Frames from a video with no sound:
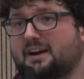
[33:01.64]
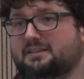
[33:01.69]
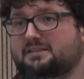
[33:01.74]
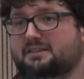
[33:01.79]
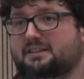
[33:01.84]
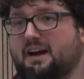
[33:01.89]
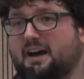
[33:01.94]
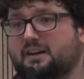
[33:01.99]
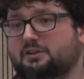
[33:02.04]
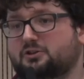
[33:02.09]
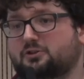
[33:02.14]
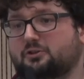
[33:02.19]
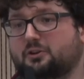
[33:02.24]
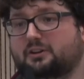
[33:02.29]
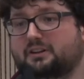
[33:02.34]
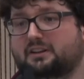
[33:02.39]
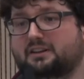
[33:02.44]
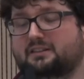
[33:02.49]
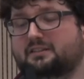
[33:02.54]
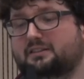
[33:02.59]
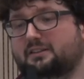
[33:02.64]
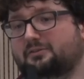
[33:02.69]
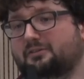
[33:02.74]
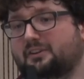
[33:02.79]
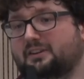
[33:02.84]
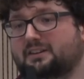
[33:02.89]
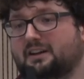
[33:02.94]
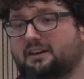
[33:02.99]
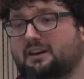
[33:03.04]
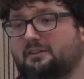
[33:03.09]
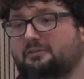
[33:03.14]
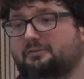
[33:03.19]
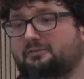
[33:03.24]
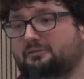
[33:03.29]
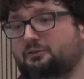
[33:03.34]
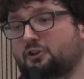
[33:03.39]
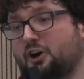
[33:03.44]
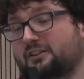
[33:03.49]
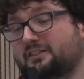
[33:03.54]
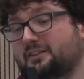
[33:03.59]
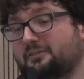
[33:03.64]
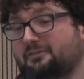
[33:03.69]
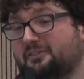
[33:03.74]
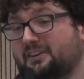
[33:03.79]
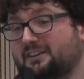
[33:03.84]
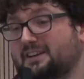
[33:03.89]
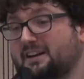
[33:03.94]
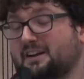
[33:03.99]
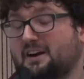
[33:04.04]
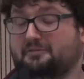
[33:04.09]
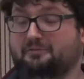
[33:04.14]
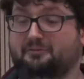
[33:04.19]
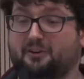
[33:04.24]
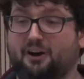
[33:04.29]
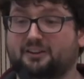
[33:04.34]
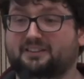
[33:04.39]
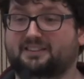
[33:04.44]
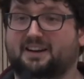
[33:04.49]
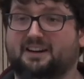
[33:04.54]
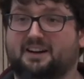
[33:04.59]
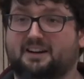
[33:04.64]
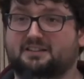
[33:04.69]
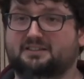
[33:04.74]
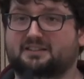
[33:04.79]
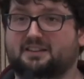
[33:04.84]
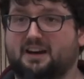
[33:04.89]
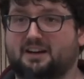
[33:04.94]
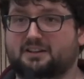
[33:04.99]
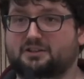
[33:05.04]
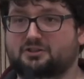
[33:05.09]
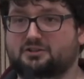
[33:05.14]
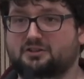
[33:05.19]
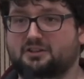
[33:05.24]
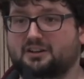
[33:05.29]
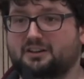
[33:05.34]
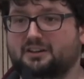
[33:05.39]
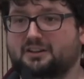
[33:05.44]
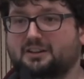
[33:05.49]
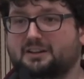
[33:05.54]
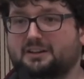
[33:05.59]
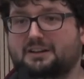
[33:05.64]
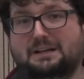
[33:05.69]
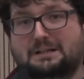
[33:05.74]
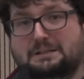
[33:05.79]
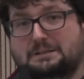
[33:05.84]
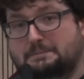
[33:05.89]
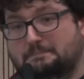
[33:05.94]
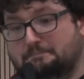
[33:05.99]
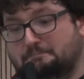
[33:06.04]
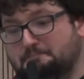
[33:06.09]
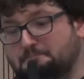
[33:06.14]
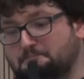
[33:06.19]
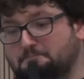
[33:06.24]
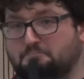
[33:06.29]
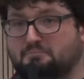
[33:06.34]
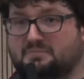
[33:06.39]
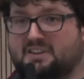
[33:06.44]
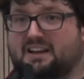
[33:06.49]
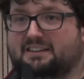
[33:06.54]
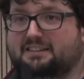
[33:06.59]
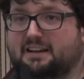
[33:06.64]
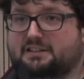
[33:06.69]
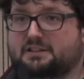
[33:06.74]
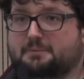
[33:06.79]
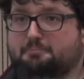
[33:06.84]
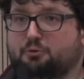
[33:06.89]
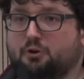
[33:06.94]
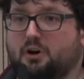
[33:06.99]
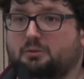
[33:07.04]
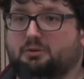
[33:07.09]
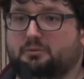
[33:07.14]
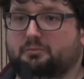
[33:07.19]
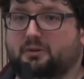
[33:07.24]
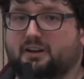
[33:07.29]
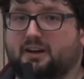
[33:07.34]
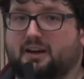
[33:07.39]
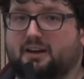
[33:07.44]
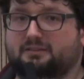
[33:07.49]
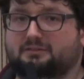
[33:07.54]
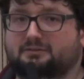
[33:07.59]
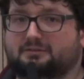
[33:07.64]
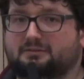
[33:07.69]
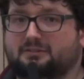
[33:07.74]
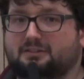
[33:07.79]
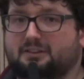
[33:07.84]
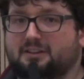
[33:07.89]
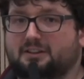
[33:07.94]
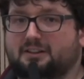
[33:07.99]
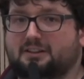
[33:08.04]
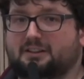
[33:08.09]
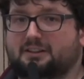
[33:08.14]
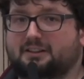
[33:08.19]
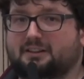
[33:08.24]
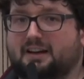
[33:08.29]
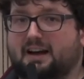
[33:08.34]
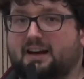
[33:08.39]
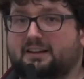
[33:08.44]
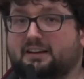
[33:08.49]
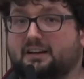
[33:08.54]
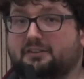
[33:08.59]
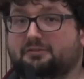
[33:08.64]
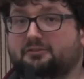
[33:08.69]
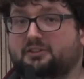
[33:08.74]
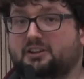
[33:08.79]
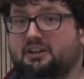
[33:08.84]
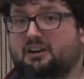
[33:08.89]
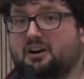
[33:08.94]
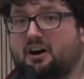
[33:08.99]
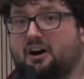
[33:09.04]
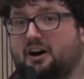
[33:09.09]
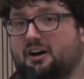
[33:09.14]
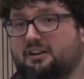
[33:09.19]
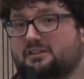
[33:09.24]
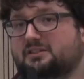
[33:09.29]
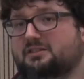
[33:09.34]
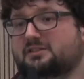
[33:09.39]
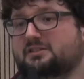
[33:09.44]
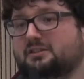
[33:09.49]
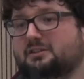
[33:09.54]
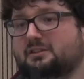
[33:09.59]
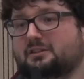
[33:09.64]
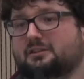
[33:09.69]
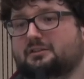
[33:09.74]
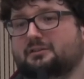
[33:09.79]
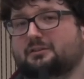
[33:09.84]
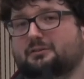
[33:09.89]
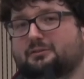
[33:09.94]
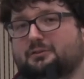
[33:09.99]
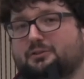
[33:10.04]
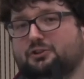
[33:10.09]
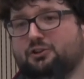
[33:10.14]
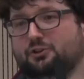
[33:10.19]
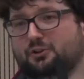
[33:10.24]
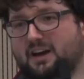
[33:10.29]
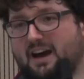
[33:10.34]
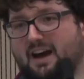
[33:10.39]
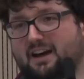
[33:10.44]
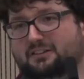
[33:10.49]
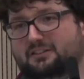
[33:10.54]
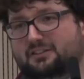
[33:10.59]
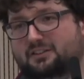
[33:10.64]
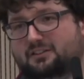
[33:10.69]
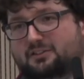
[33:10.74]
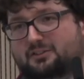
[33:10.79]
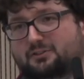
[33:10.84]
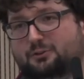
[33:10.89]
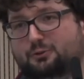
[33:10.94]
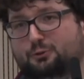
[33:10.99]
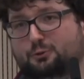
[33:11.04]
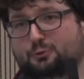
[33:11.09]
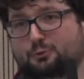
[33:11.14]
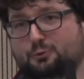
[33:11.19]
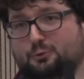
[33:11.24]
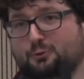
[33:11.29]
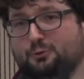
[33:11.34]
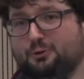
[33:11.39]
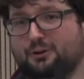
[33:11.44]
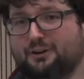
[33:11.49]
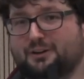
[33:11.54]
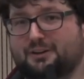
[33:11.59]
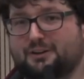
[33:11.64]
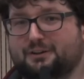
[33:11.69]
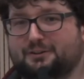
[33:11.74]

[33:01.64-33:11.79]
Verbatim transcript: I sketched, or at least the thing that I, not the thing that I thought that I sketched. That's a problem again. And if the answer you get is too,